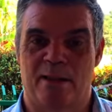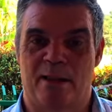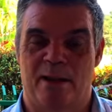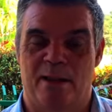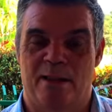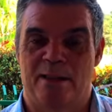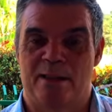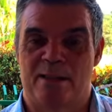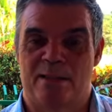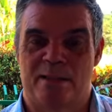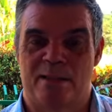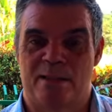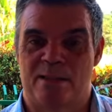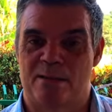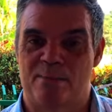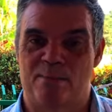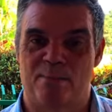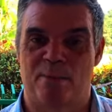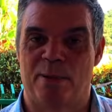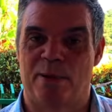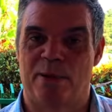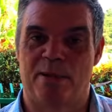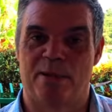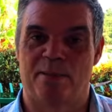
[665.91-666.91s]
And this is in
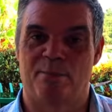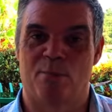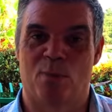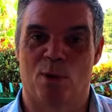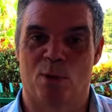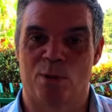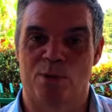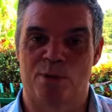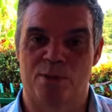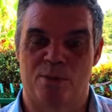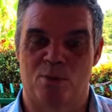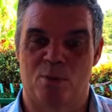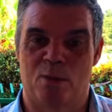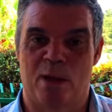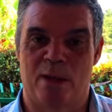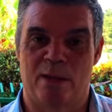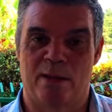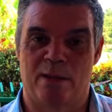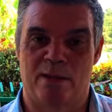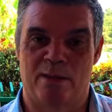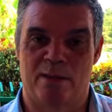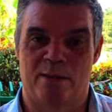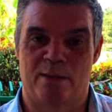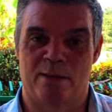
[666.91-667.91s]
peak months
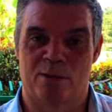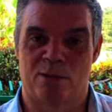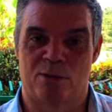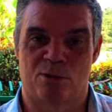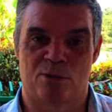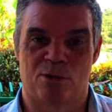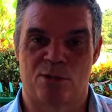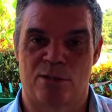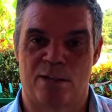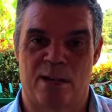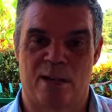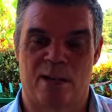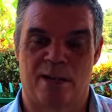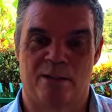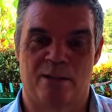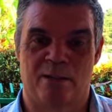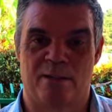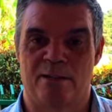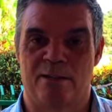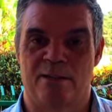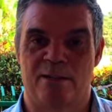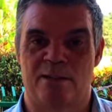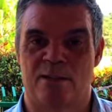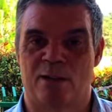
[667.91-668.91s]
where the sunshine
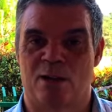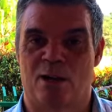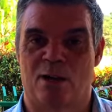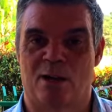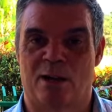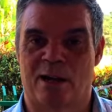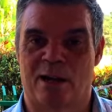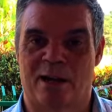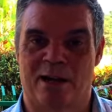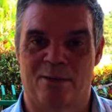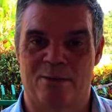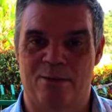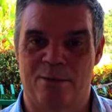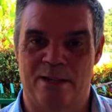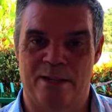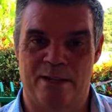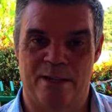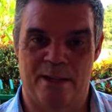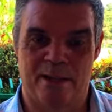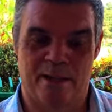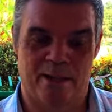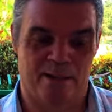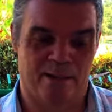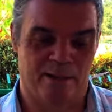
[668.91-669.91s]
and it's not a cloudy
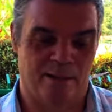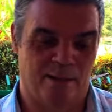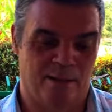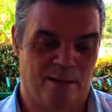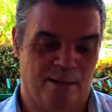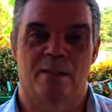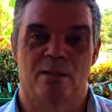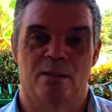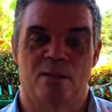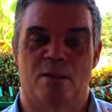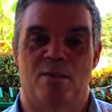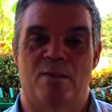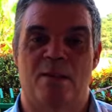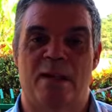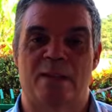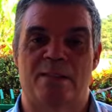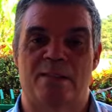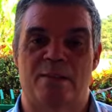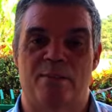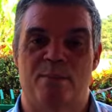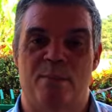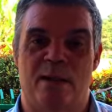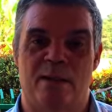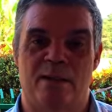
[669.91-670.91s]
day. So I've
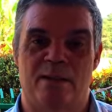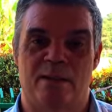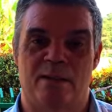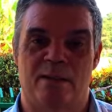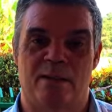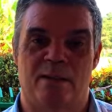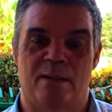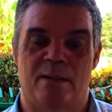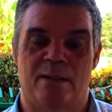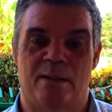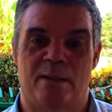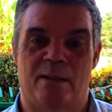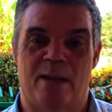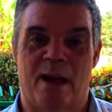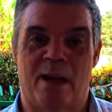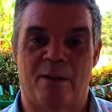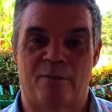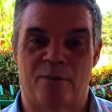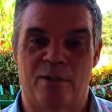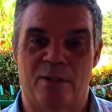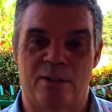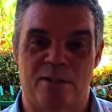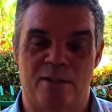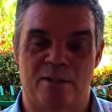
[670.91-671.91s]
estimated it at an
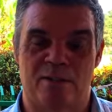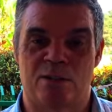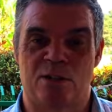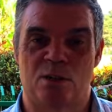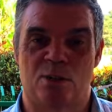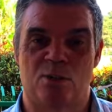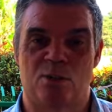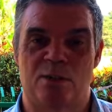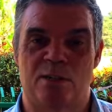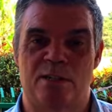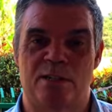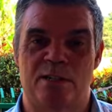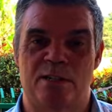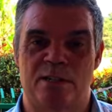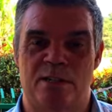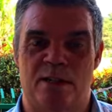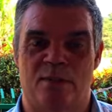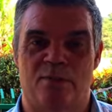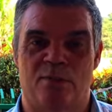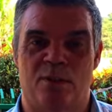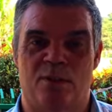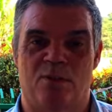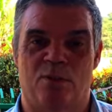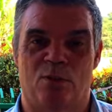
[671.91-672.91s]
average of
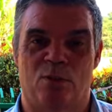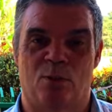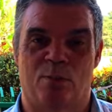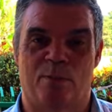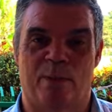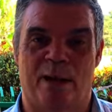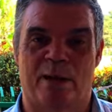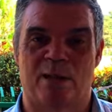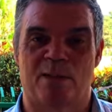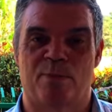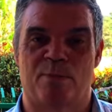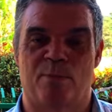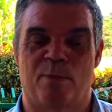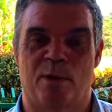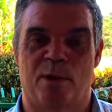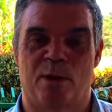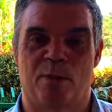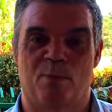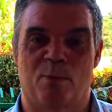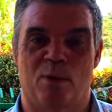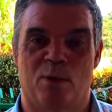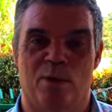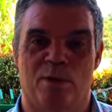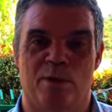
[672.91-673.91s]
274 baht per
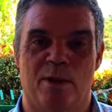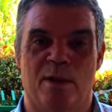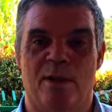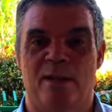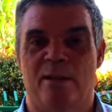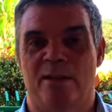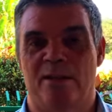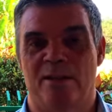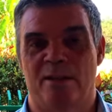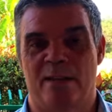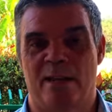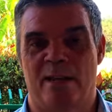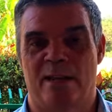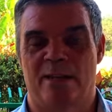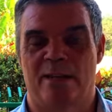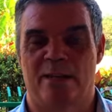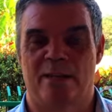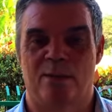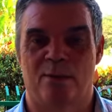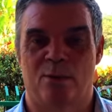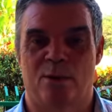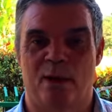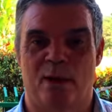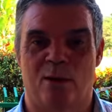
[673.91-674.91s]
month, taking
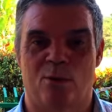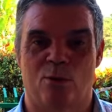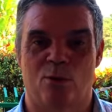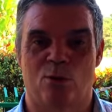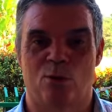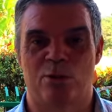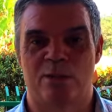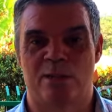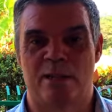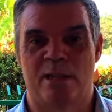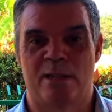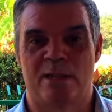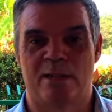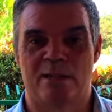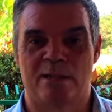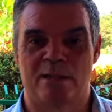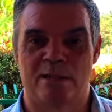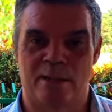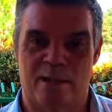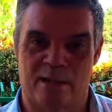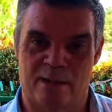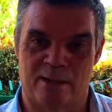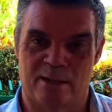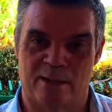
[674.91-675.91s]
into account good days,
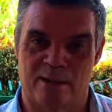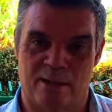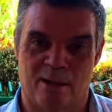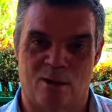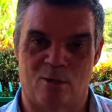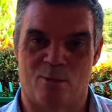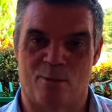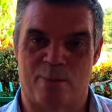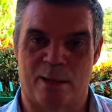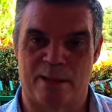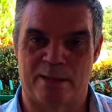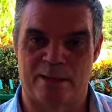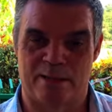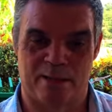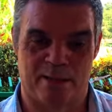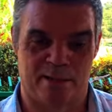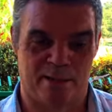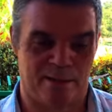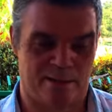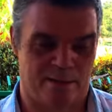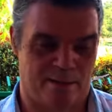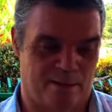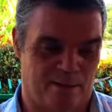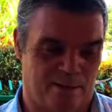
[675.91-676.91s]
taking into account bad
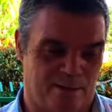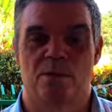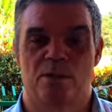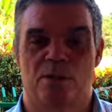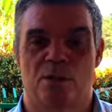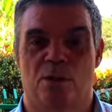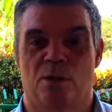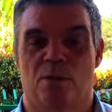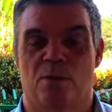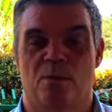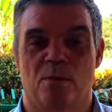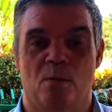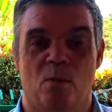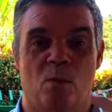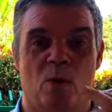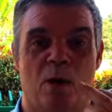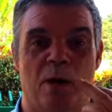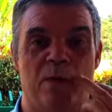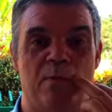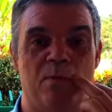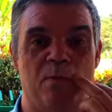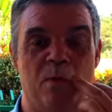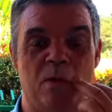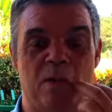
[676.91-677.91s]
days. So what
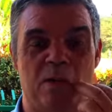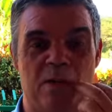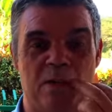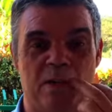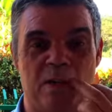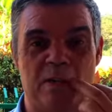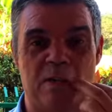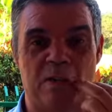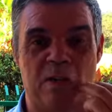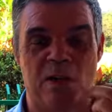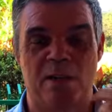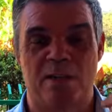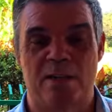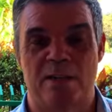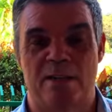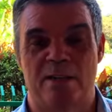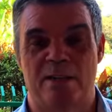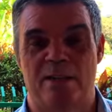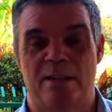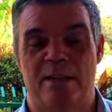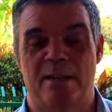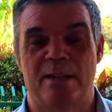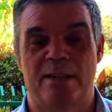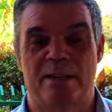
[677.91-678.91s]
everybody's interested
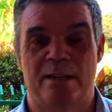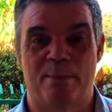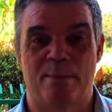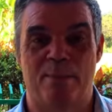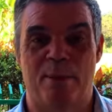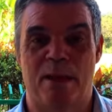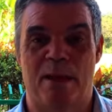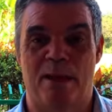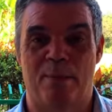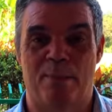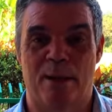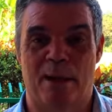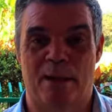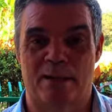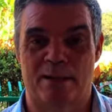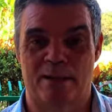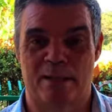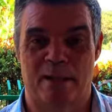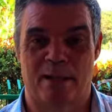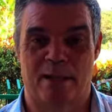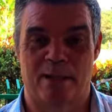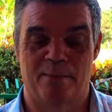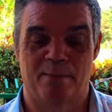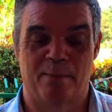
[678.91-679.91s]
in is the payback
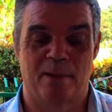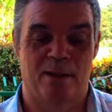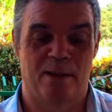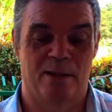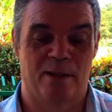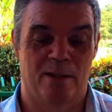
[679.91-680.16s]
time.